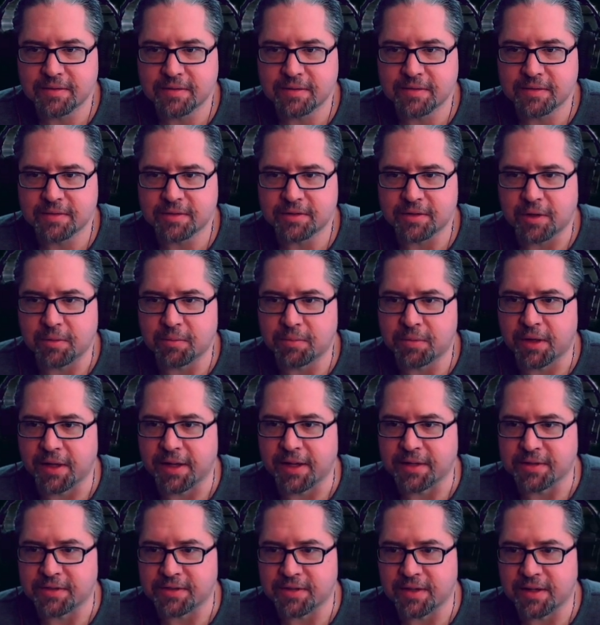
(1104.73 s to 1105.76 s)
start
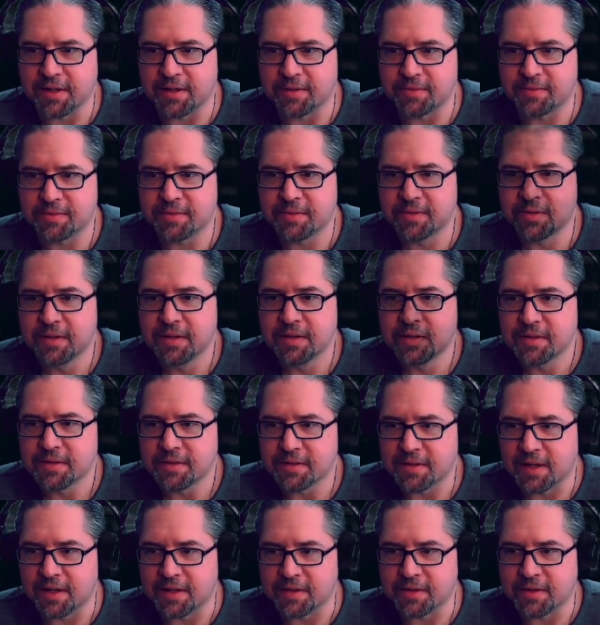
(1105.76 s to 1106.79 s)
playing stuff,
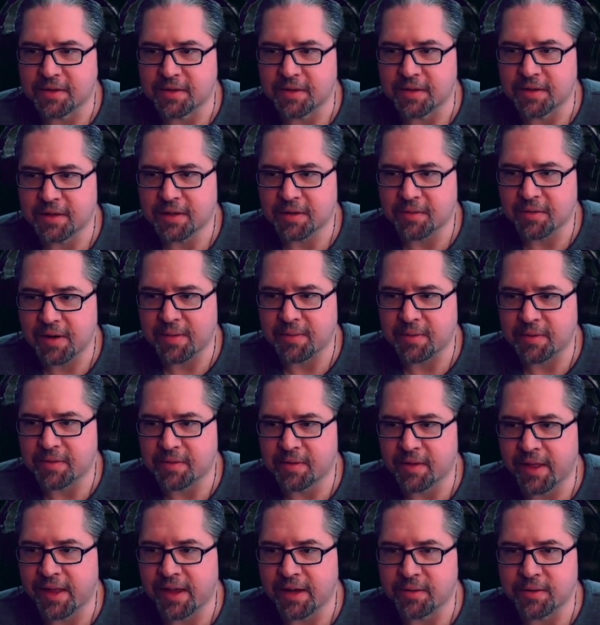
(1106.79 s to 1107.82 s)
download it, grab the
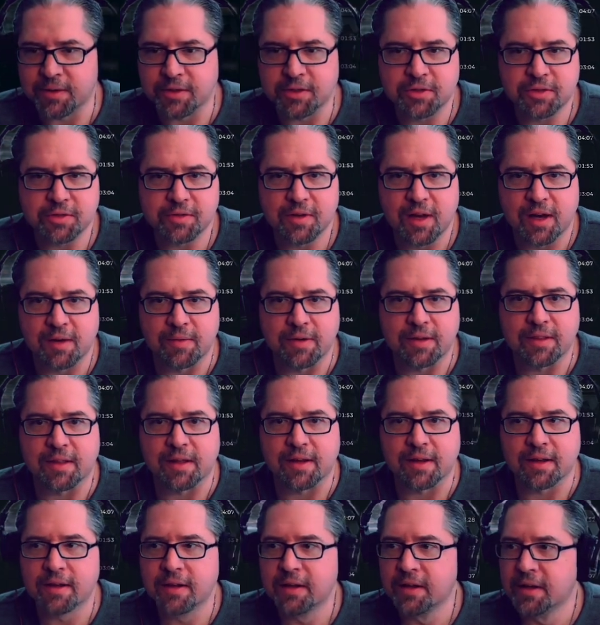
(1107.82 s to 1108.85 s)
language,
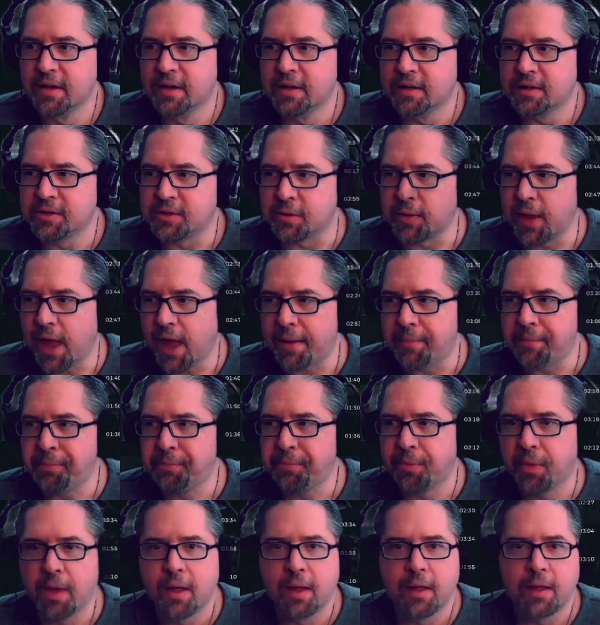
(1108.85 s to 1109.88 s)
everything. So yeah,
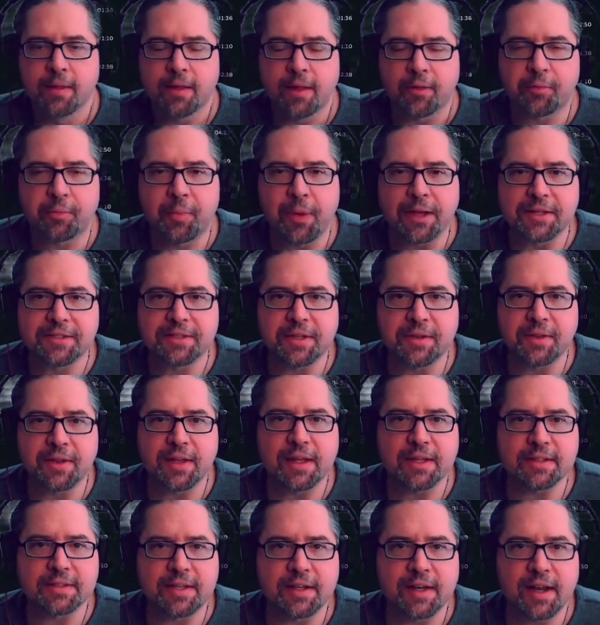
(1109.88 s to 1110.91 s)
that's basically
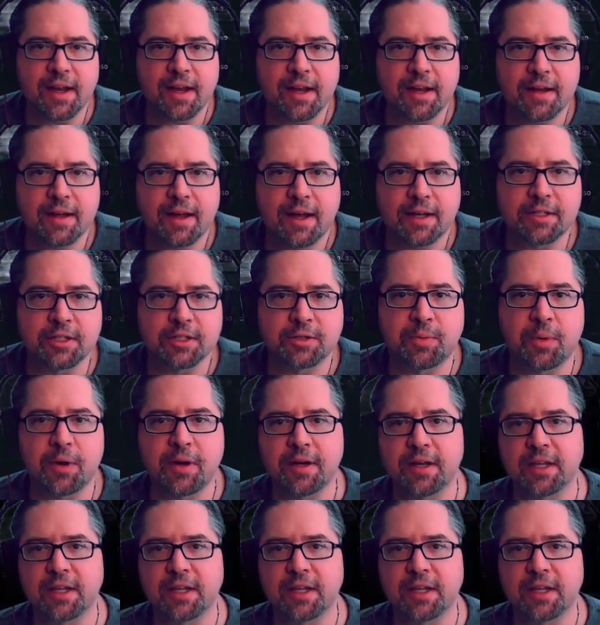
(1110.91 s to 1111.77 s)
it today. I just wanted to